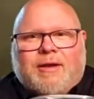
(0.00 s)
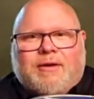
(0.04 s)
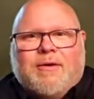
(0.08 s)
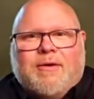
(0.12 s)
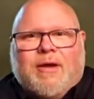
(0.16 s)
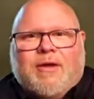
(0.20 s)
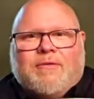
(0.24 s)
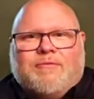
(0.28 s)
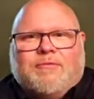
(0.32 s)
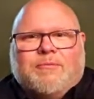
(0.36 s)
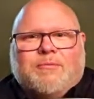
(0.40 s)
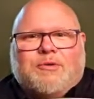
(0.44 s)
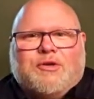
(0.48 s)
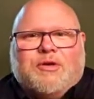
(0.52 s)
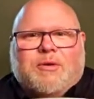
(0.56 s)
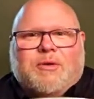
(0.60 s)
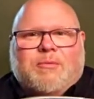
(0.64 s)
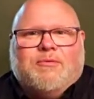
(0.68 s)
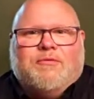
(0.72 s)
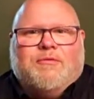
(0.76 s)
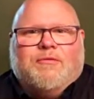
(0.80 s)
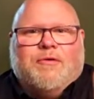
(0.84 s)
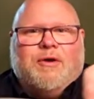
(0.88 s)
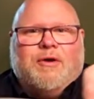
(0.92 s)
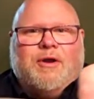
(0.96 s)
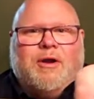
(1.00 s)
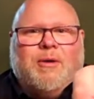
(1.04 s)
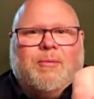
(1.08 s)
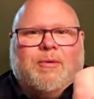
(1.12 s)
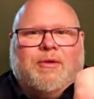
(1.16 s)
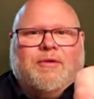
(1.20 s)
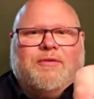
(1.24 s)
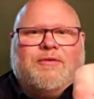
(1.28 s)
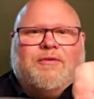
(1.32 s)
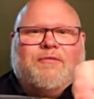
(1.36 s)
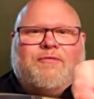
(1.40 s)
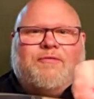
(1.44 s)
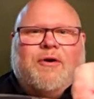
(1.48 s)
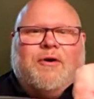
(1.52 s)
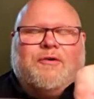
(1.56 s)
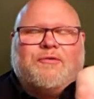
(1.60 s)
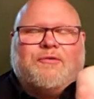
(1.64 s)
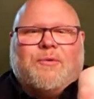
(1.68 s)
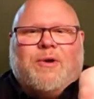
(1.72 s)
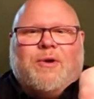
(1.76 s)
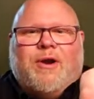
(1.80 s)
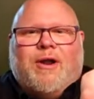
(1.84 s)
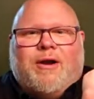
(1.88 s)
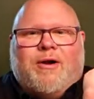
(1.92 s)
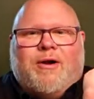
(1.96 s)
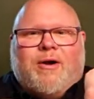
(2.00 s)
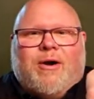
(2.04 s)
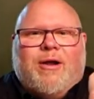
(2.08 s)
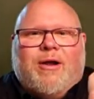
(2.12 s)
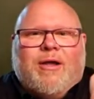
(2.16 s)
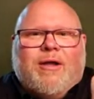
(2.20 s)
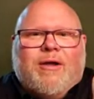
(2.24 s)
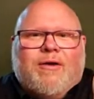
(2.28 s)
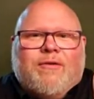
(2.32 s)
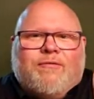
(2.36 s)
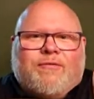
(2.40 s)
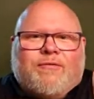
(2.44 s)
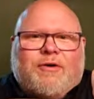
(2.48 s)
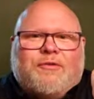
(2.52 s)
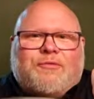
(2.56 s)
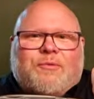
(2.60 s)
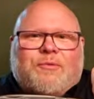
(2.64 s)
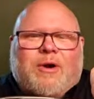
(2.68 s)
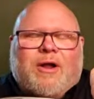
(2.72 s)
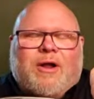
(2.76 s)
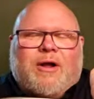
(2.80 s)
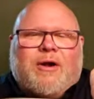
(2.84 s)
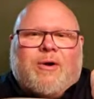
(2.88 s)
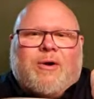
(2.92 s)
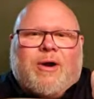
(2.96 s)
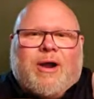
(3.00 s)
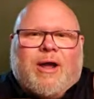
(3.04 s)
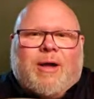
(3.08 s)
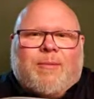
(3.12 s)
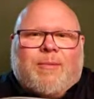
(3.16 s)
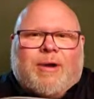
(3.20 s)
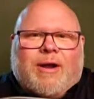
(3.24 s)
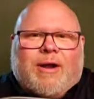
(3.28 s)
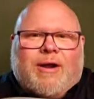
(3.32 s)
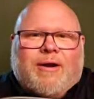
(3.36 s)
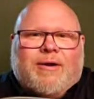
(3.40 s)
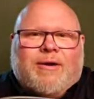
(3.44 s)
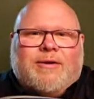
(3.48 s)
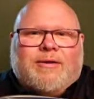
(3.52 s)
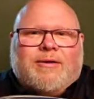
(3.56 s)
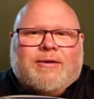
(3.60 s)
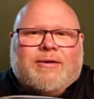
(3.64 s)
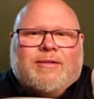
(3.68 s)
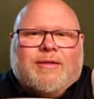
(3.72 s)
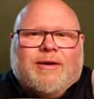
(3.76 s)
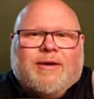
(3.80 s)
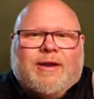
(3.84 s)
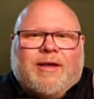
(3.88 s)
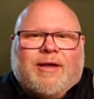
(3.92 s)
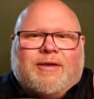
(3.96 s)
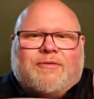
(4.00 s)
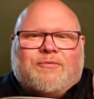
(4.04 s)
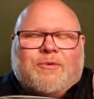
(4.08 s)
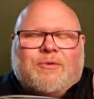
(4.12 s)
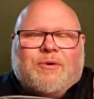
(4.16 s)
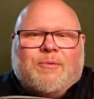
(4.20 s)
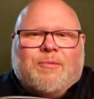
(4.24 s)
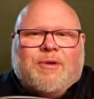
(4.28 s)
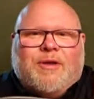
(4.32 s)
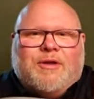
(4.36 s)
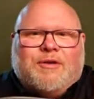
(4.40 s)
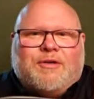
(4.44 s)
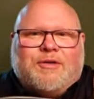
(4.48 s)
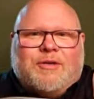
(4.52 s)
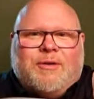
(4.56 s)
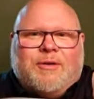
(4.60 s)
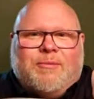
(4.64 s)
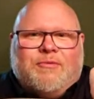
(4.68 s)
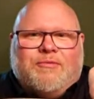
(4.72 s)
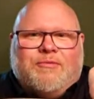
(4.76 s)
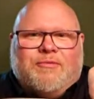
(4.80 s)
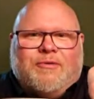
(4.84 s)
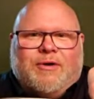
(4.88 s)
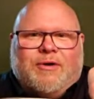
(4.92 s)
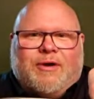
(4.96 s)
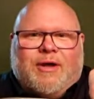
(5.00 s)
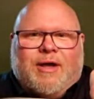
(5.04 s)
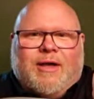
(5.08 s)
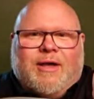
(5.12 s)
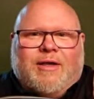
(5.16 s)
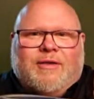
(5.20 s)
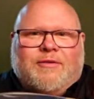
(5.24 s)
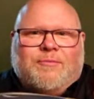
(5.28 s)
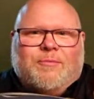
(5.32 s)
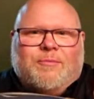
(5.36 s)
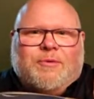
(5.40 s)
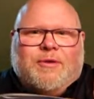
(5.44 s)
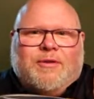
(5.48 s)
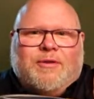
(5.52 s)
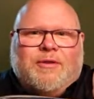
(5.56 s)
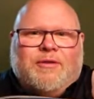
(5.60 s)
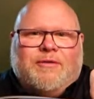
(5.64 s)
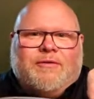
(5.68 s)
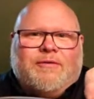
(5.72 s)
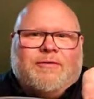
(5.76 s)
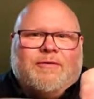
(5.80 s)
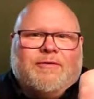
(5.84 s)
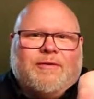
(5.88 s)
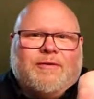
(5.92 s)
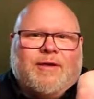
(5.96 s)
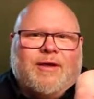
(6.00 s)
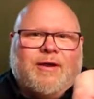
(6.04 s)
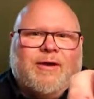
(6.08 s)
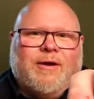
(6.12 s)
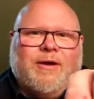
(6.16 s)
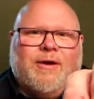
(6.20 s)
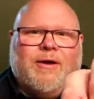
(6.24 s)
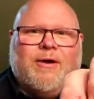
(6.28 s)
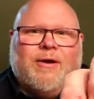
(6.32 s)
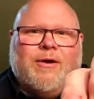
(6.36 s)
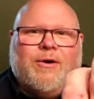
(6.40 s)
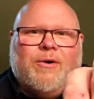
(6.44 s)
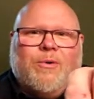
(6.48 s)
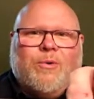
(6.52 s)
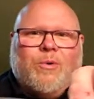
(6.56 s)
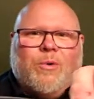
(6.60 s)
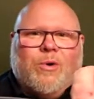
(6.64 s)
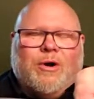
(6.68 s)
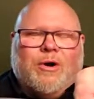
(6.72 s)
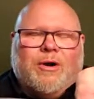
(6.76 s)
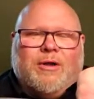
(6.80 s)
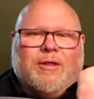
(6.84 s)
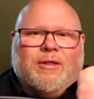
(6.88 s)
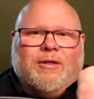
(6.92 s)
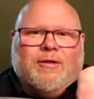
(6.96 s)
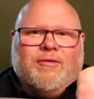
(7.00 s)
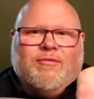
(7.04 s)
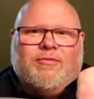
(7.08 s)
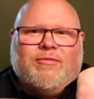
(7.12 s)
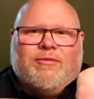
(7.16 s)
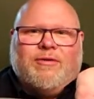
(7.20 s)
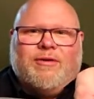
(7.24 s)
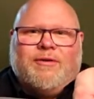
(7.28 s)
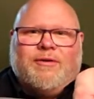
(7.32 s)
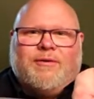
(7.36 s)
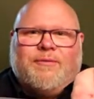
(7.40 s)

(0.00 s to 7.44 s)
have some Sheepsfoot here, but this is the first one I grab. I guarantee the next one will be a Sheepsfoot, guys. But this is a Warncliffe.